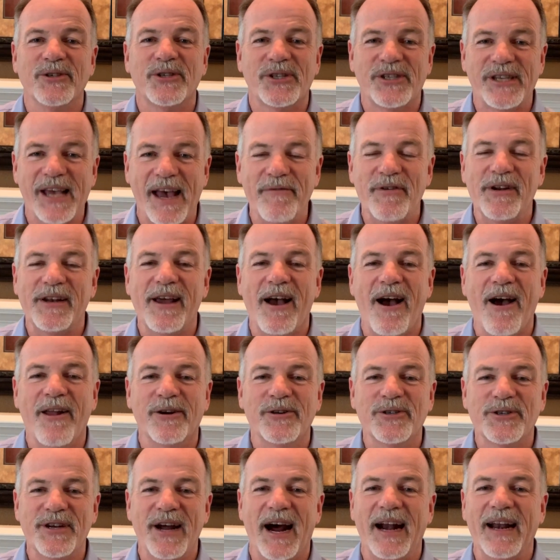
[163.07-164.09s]

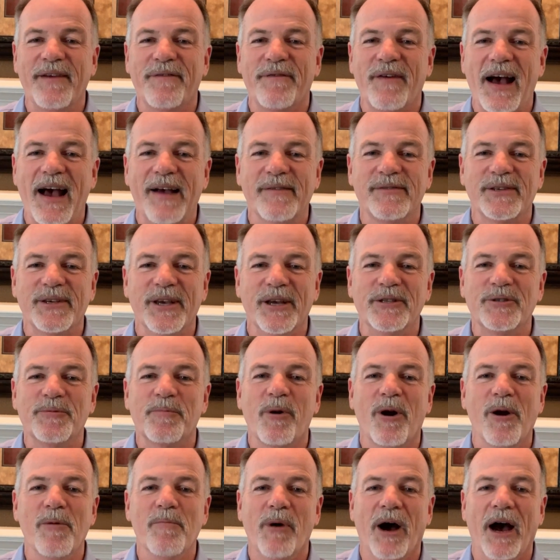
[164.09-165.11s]
$7.95
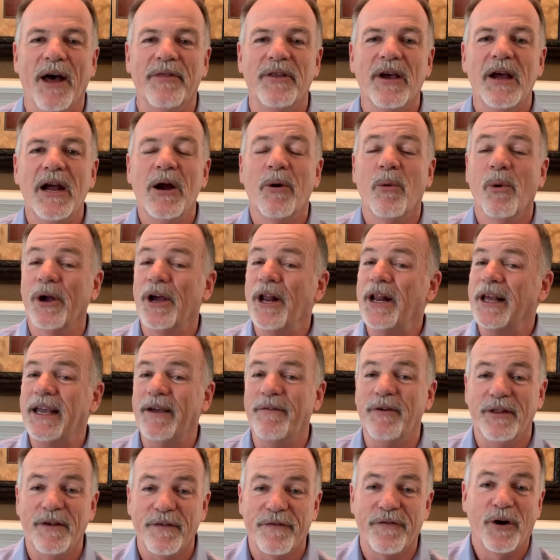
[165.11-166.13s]
per month. We're going to
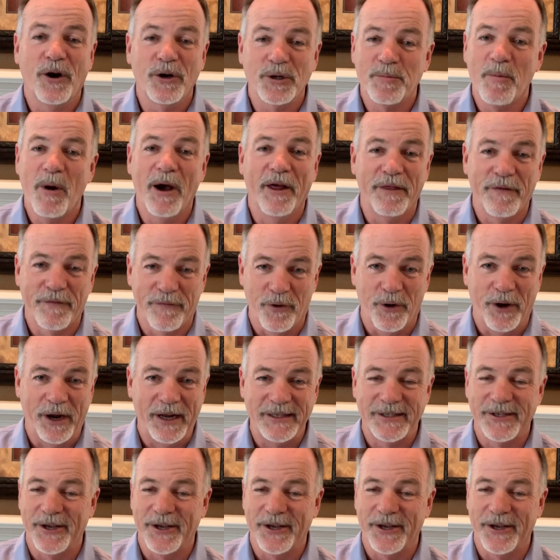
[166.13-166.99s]
give you the first month free.